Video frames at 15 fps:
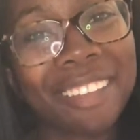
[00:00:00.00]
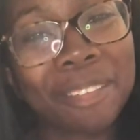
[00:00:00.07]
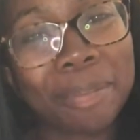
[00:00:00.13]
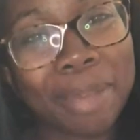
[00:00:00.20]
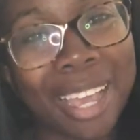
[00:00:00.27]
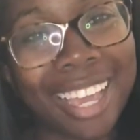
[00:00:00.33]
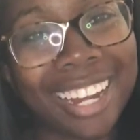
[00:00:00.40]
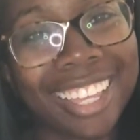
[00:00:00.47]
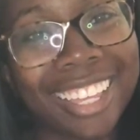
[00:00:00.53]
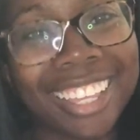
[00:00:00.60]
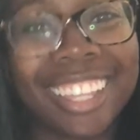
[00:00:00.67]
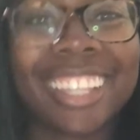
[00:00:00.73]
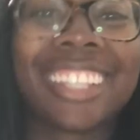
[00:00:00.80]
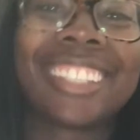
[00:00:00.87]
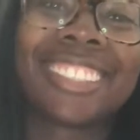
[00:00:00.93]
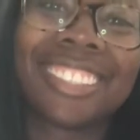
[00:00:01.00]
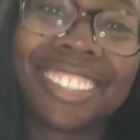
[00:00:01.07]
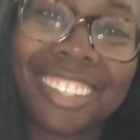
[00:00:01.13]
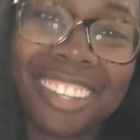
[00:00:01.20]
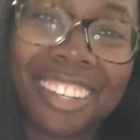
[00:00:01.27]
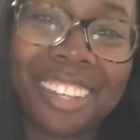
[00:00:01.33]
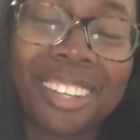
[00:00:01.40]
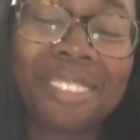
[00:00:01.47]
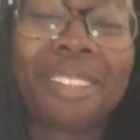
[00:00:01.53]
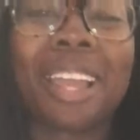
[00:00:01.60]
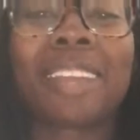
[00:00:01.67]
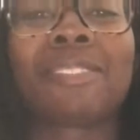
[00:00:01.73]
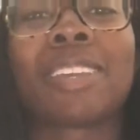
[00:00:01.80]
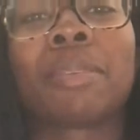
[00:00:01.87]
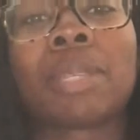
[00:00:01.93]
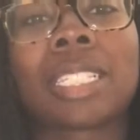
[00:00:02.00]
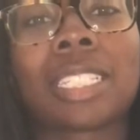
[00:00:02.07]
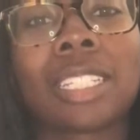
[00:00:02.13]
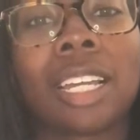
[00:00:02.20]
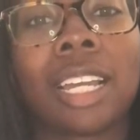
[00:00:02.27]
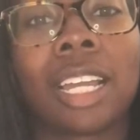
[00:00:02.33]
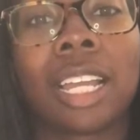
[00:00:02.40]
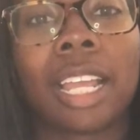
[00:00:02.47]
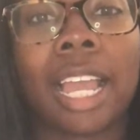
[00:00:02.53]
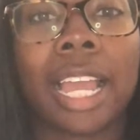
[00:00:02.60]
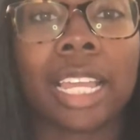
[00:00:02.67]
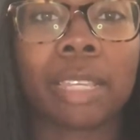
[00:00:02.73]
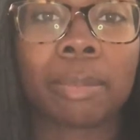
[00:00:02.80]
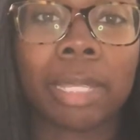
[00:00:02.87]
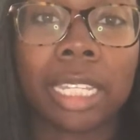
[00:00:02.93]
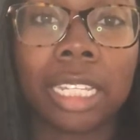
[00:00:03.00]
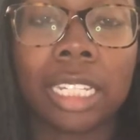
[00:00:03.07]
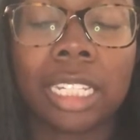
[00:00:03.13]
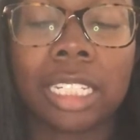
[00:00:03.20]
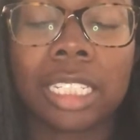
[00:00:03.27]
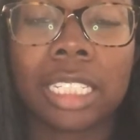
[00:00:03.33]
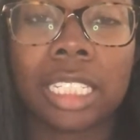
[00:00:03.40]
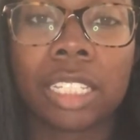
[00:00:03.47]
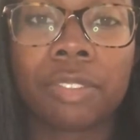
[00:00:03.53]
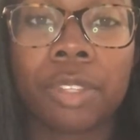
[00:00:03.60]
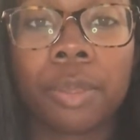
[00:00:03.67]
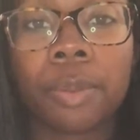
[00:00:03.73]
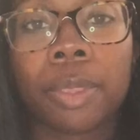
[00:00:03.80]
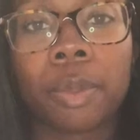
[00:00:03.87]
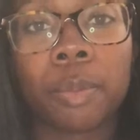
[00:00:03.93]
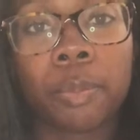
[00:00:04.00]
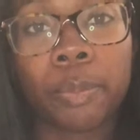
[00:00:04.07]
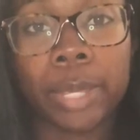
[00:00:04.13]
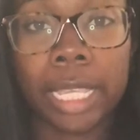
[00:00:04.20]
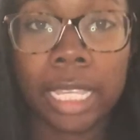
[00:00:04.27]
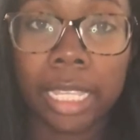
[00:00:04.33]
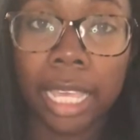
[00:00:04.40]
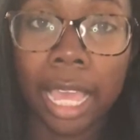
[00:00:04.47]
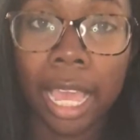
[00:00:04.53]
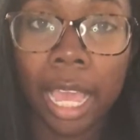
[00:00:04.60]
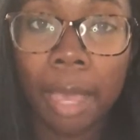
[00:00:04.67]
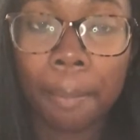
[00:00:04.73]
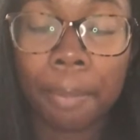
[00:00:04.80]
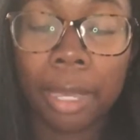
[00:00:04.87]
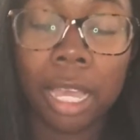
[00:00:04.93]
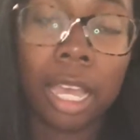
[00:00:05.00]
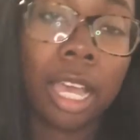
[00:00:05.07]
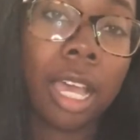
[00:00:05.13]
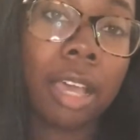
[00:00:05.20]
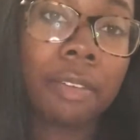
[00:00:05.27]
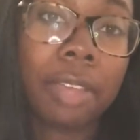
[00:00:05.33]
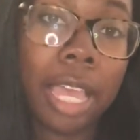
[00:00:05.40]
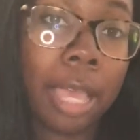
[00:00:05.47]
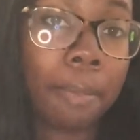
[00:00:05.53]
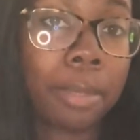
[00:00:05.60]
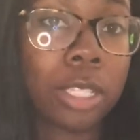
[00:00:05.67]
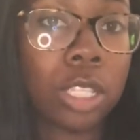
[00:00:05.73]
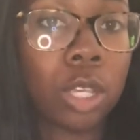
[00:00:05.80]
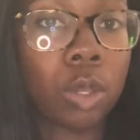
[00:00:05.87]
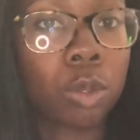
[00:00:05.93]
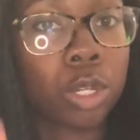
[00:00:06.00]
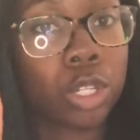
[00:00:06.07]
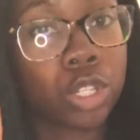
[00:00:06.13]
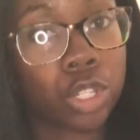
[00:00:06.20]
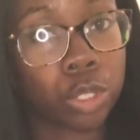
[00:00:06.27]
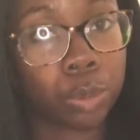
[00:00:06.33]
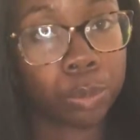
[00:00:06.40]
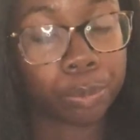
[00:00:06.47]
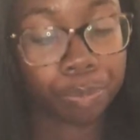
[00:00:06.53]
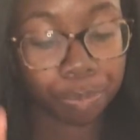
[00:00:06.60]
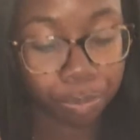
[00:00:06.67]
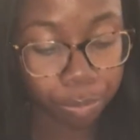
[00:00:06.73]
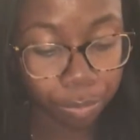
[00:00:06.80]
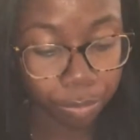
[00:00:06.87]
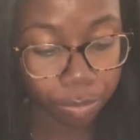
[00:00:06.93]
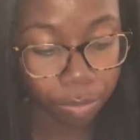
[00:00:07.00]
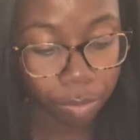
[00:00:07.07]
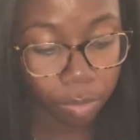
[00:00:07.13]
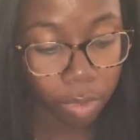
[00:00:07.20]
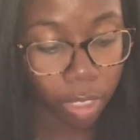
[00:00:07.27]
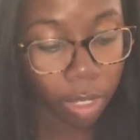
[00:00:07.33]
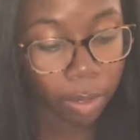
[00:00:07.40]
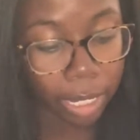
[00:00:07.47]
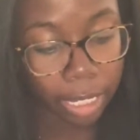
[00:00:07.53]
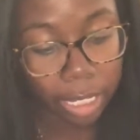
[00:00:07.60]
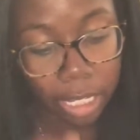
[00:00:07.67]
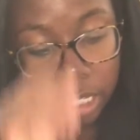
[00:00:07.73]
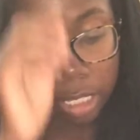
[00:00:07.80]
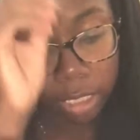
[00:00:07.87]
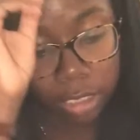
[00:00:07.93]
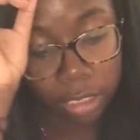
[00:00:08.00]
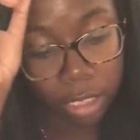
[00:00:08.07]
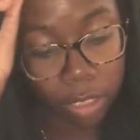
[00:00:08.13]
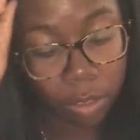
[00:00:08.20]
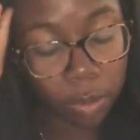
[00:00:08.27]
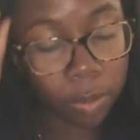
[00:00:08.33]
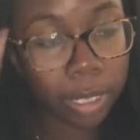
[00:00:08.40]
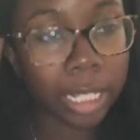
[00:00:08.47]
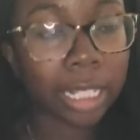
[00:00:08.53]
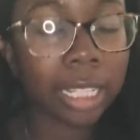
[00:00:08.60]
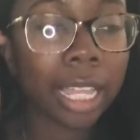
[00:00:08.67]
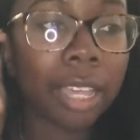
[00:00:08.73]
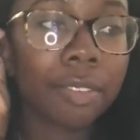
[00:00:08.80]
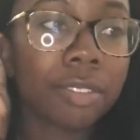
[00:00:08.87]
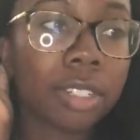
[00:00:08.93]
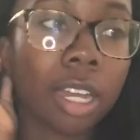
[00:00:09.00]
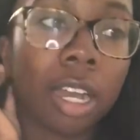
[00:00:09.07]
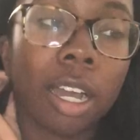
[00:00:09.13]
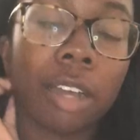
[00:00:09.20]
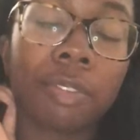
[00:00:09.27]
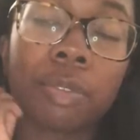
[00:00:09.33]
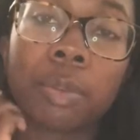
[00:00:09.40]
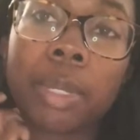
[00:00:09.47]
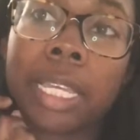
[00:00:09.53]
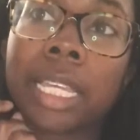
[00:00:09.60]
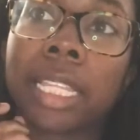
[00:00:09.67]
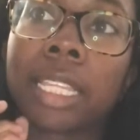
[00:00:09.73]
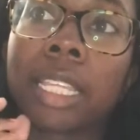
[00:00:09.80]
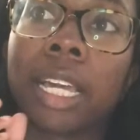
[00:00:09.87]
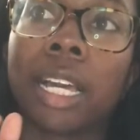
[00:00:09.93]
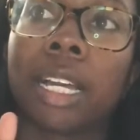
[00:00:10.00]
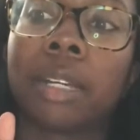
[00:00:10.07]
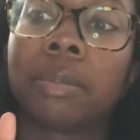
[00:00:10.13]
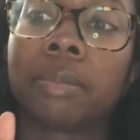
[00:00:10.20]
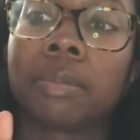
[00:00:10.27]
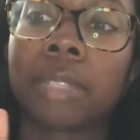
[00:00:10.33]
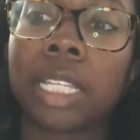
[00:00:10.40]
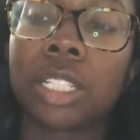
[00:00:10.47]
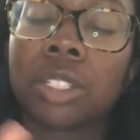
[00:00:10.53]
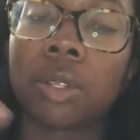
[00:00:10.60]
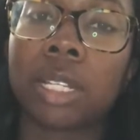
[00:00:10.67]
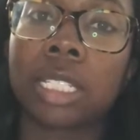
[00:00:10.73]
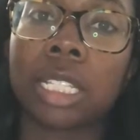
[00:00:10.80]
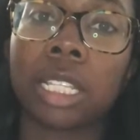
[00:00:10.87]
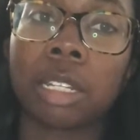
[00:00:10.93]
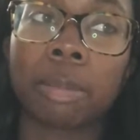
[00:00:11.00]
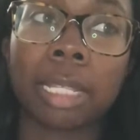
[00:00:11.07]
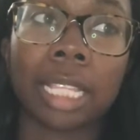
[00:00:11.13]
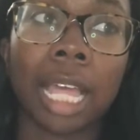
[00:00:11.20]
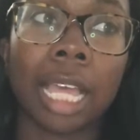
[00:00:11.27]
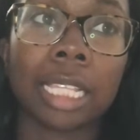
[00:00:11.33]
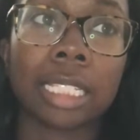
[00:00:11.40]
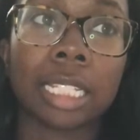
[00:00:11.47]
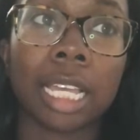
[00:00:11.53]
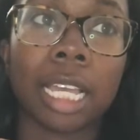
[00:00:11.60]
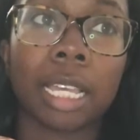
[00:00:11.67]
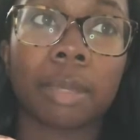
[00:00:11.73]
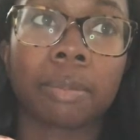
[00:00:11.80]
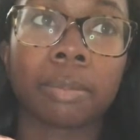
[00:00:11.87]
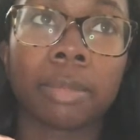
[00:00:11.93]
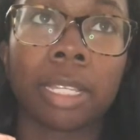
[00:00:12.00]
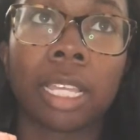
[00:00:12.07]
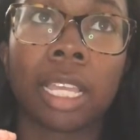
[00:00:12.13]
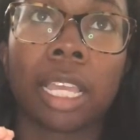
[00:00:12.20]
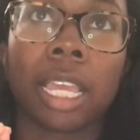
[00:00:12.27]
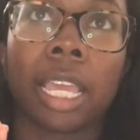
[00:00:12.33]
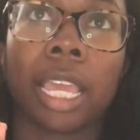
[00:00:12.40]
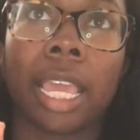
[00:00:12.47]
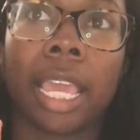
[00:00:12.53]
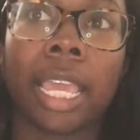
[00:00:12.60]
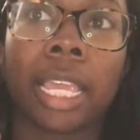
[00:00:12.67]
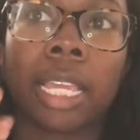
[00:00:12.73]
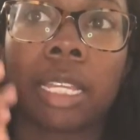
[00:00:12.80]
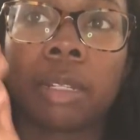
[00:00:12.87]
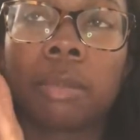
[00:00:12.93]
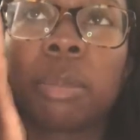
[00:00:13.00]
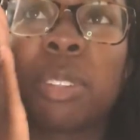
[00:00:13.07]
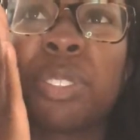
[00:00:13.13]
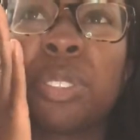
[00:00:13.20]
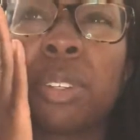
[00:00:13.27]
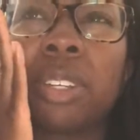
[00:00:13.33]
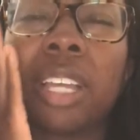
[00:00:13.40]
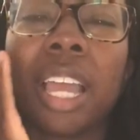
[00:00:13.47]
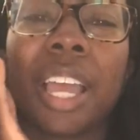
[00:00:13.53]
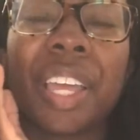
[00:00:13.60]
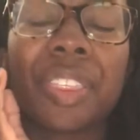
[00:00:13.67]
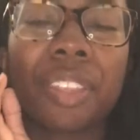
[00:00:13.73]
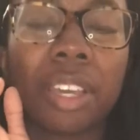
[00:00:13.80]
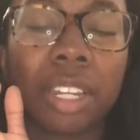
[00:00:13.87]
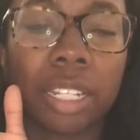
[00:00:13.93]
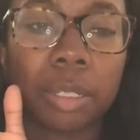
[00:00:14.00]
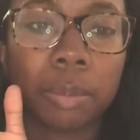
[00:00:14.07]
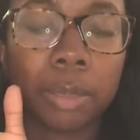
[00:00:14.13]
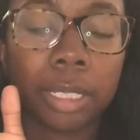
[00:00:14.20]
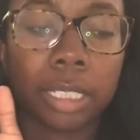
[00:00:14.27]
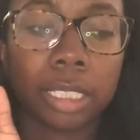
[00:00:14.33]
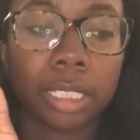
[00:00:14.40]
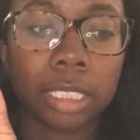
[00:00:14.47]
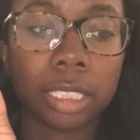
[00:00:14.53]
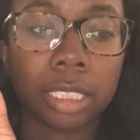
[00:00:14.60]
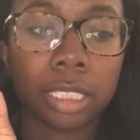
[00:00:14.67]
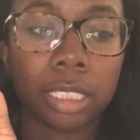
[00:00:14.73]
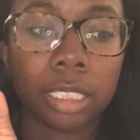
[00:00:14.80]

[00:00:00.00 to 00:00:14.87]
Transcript: everybody, it's your girl, Rack Famous Star. I'm here to give you the recap of episode 2. Okay, so it left off with, they showed us a little bit last time, and before I thought it was,